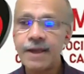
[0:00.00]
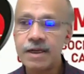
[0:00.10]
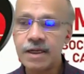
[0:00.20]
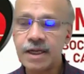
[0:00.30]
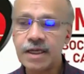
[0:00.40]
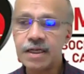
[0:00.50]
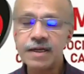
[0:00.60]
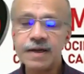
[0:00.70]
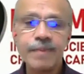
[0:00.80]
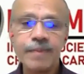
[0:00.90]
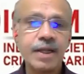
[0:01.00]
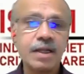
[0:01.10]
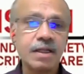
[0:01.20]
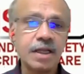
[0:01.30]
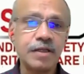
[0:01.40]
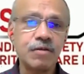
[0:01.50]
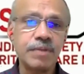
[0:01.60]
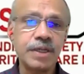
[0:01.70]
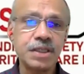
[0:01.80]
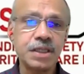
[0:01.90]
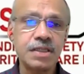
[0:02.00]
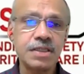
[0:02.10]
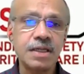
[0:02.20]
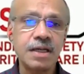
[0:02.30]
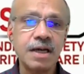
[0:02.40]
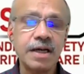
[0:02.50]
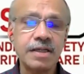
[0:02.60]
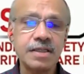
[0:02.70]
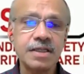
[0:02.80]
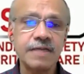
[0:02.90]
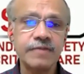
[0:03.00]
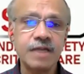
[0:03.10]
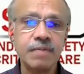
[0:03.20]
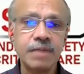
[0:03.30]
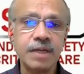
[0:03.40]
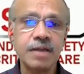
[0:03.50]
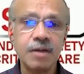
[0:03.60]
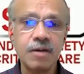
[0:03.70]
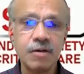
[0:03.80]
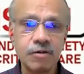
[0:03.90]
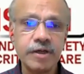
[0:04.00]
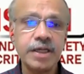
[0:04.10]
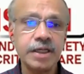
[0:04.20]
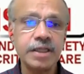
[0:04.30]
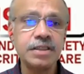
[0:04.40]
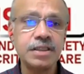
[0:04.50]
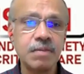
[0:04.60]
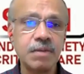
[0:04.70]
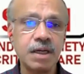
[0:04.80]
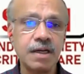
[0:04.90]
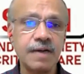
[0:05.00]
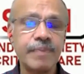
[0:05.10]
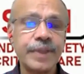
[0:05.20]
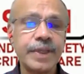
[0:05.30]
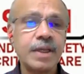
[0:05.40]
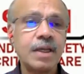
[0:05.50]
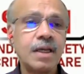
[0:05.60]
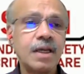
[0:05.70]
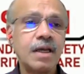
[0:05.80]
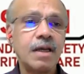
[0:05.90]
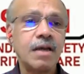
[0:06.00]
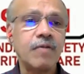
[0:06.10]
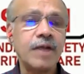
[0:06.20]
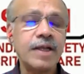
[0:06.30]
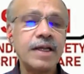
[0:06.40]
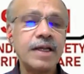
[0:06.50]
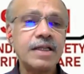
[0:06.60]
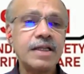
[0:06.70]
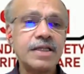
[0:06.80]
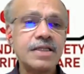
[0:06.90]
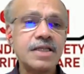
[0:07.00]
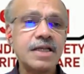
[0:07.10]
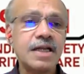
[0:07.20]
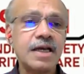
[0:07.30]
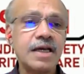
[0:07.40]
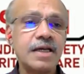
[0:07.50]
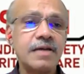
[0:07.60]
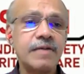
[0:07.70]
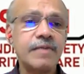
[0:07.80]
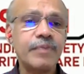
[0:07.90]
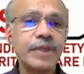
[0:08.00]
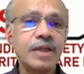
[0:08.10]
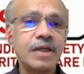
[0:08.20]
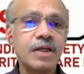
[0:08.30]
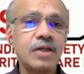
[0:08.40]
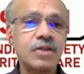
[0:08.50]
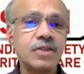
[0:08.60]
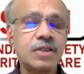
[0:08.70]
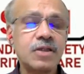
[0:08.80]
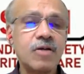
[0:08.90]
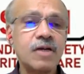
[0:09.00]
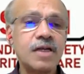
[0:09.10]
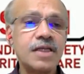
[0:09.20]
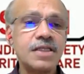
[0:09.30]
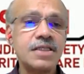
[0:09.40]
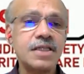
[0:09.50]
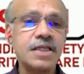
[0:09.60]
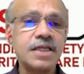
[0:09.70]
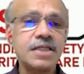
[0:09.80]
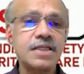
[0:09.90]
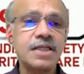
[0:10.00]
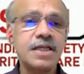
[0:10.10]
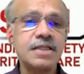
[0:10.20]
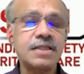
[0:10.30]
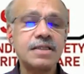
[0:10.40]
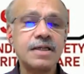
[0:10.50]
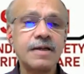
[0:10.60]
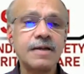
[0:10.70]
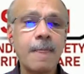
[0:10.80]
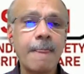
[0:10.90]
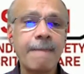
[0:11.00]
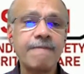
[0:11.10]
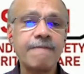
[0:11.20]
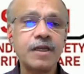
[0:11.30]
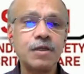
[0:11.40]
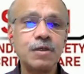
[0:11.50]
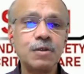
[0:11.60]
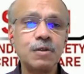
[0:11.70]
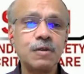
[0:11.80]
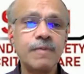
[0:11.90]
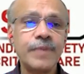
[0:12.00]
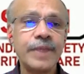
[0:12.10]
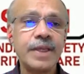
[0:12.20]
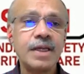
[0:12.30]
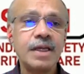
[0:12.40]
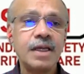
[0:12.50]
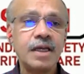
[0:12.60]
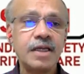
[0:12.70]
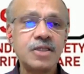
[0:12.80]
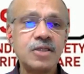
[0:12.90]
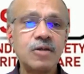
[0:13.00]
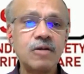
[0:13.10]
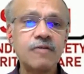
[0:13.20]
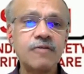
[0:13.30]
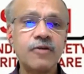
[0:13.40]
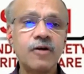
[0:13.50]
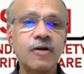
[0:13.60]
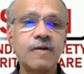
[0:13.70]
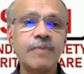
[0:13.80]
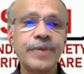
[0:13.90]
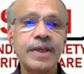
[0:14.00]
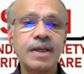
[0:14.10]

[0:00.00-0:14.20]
indicator that your patient is at high risk of tamponade or already in tamponade. One of the other things that I strongly suggest that we do is to look for